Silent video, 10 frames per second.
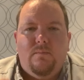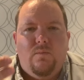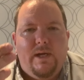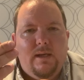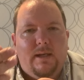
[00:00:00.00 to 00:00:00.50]

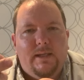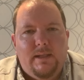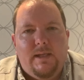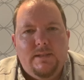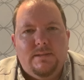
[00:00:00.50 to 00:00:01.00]
we like
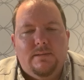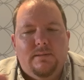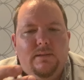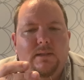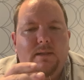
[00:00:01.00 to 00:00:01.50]
these
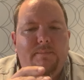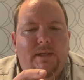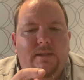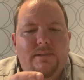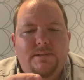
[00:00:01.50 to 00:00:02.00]

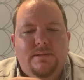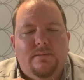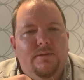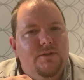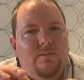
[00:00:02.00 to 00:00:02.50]
because
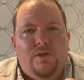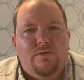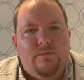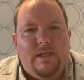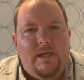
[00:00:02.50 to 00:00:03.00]
there's so much
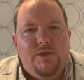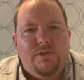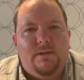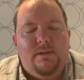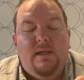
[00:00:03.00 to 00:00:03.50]

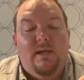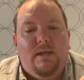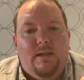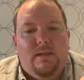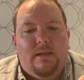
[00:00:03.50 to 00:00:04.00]
rotation
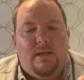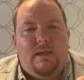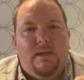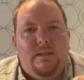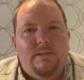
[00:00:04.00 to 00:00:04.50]

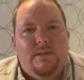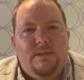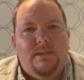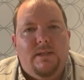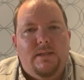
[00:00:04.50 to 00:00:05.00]
to
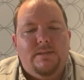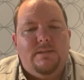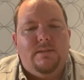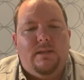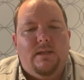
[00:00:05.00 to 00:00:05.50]

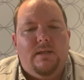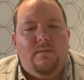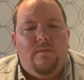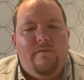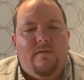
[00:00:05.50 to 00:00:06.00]
this.
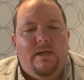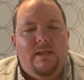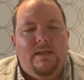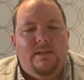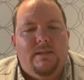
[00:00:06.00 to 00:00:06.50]
We
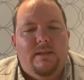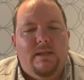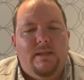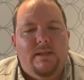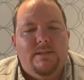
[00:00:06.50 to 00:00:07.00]
find
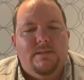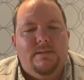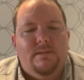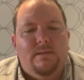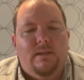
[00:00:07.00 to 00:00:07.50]
that
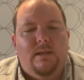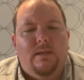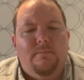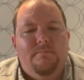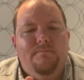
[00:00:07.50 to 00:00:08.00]
this
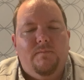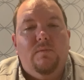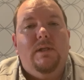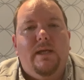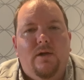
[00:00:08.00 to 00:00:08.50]

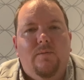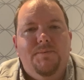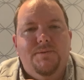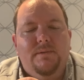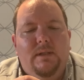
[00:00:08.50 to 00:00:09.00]
really
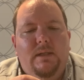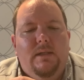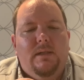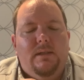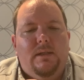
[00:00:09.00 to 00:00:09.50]
helps
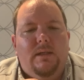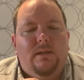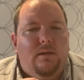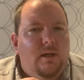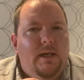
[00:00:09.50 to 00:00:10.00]
the
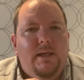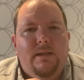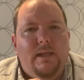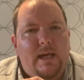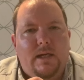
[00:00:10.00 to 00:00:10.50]
line,
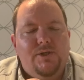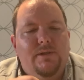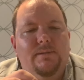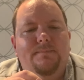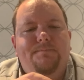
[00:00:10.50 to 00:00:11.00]
the
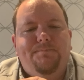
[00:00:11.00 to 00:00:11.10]
action.